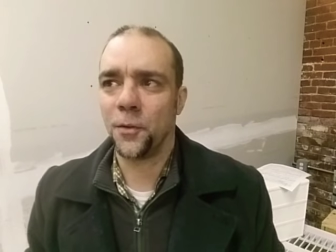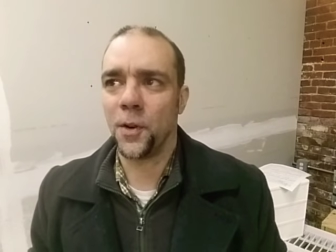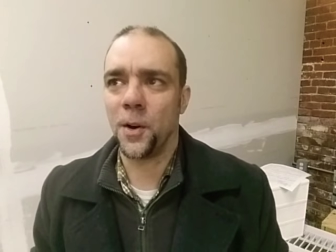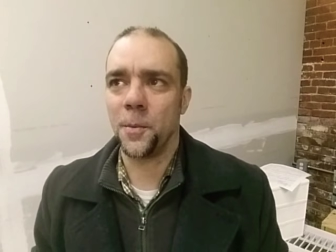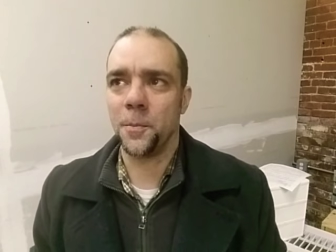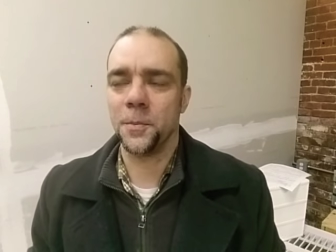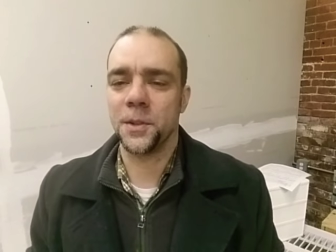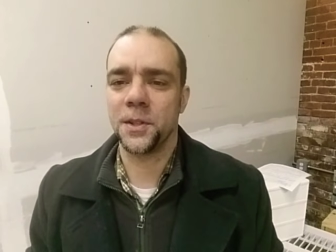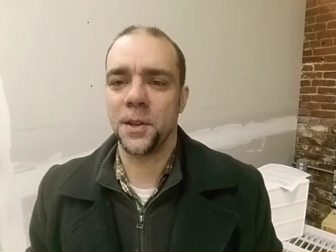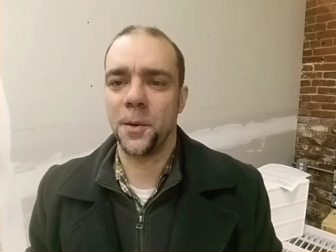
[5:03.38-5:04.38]
from
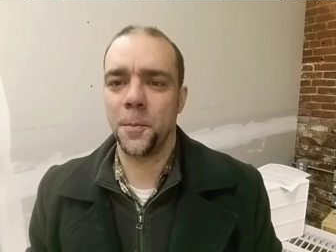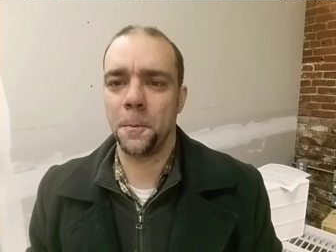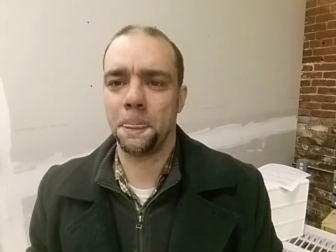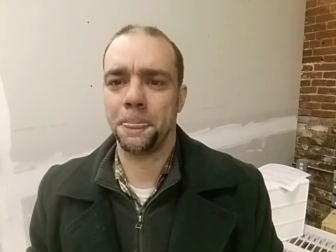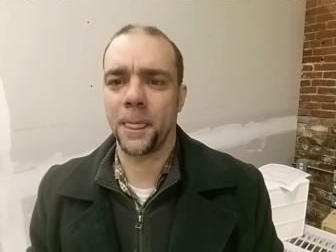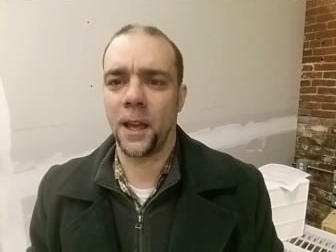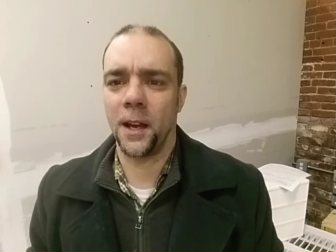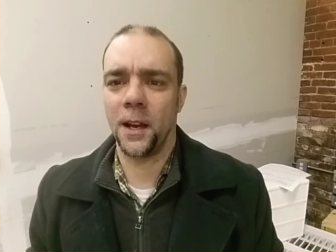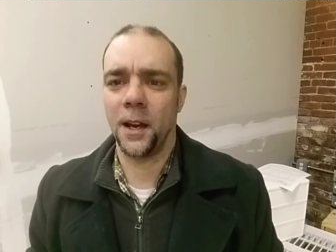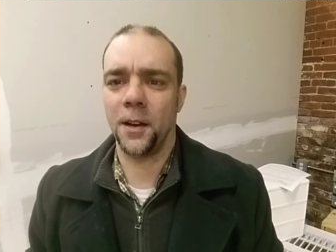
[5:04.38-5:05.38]
some,
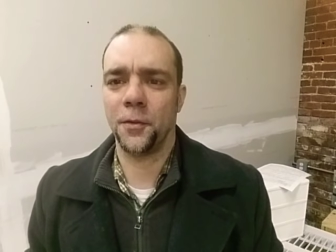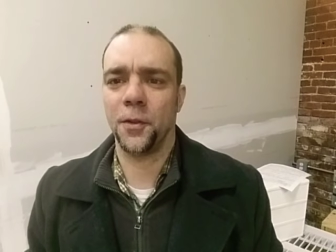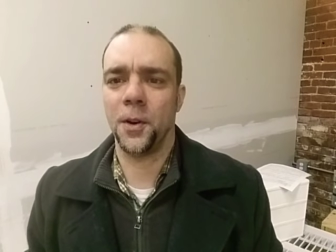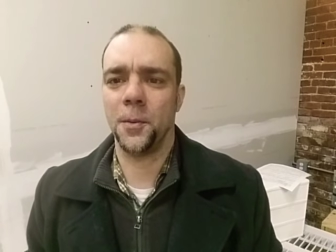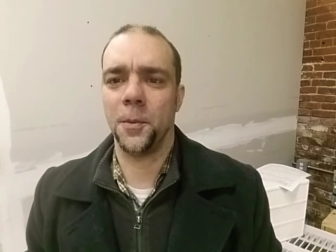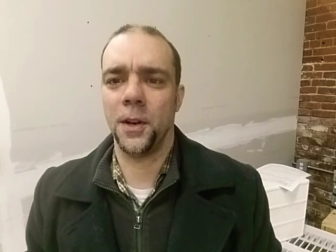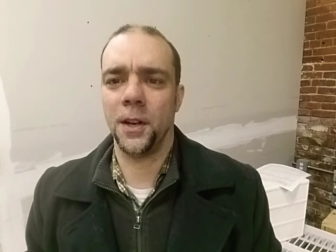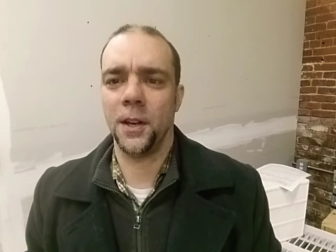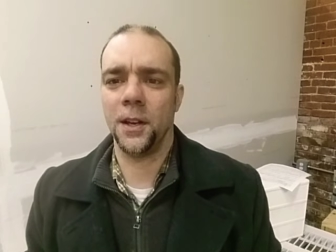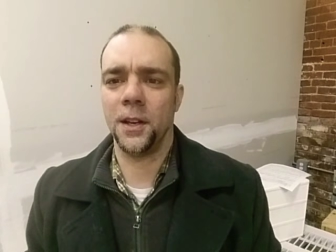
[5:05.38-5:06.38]
from
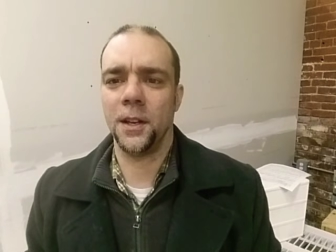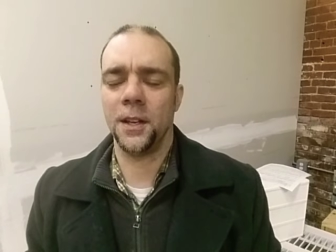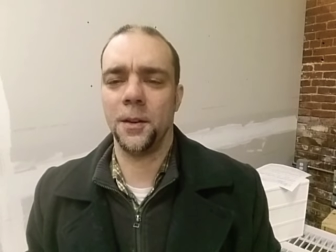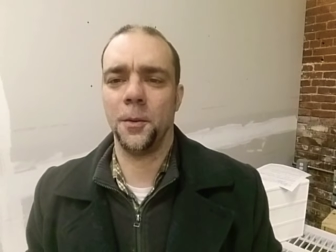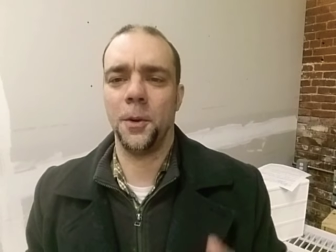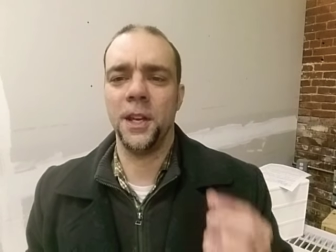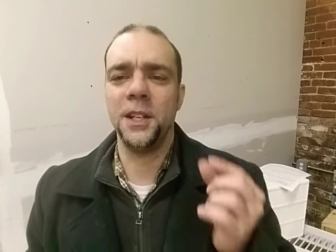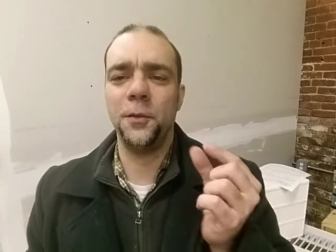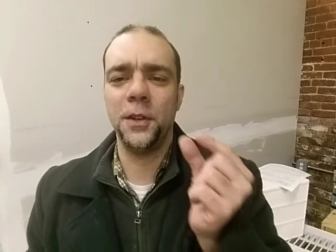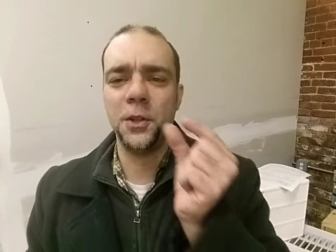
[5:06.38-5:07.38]

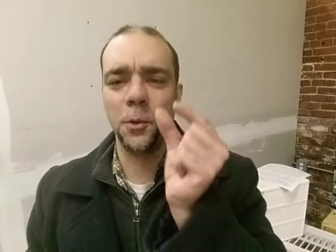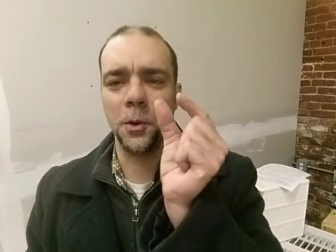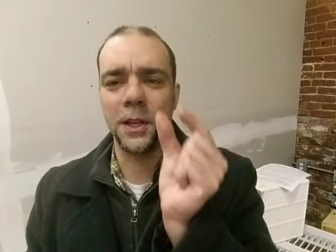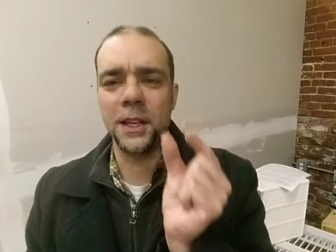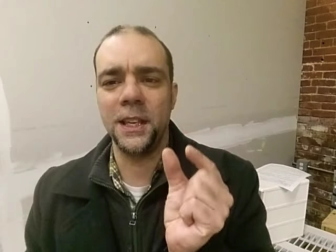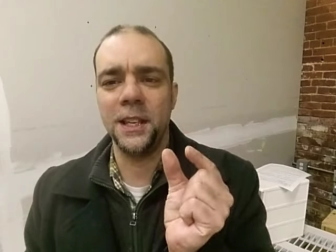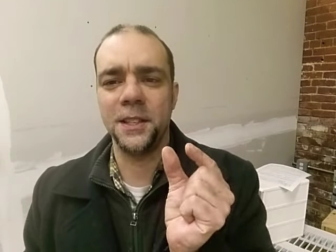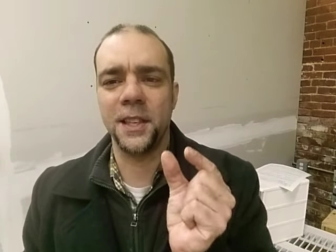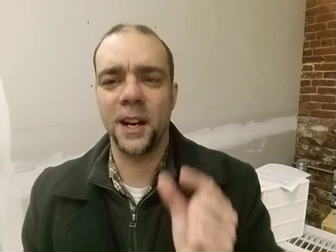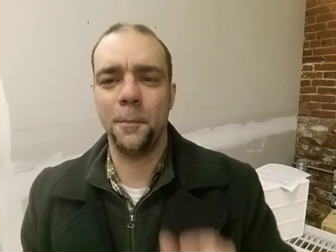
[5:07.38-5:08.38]
individual
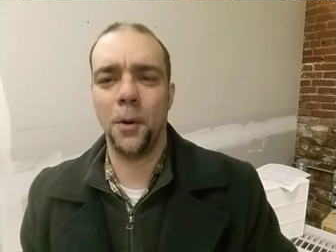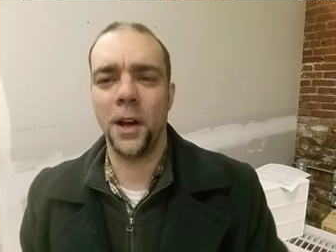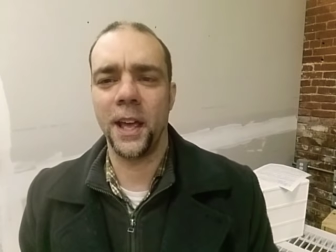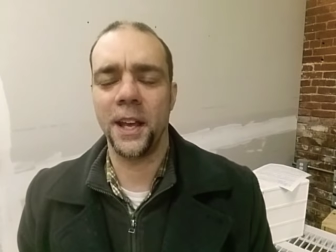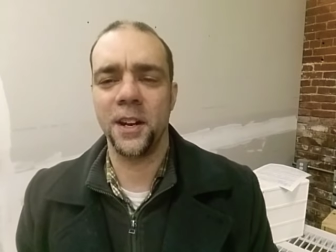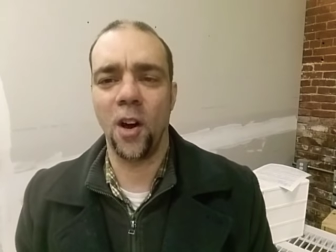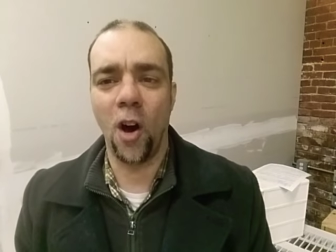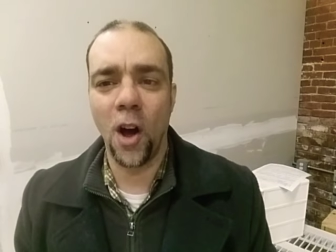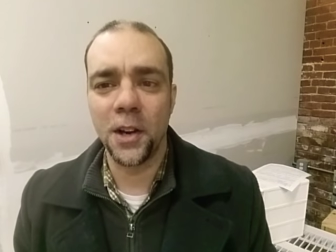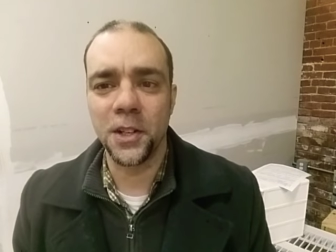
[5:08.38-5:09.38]
keys that I bought at an
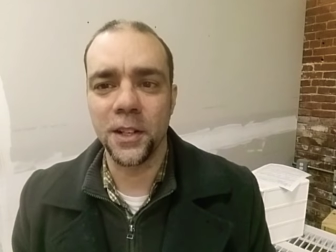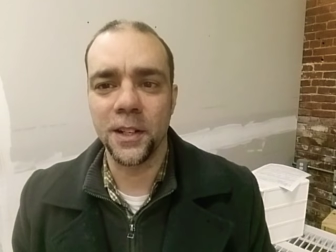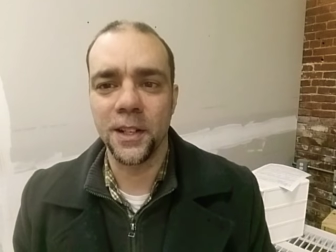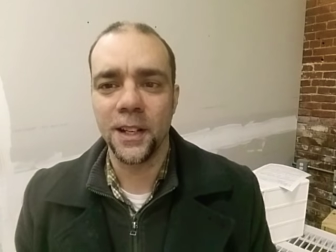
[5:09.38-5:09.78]
auction.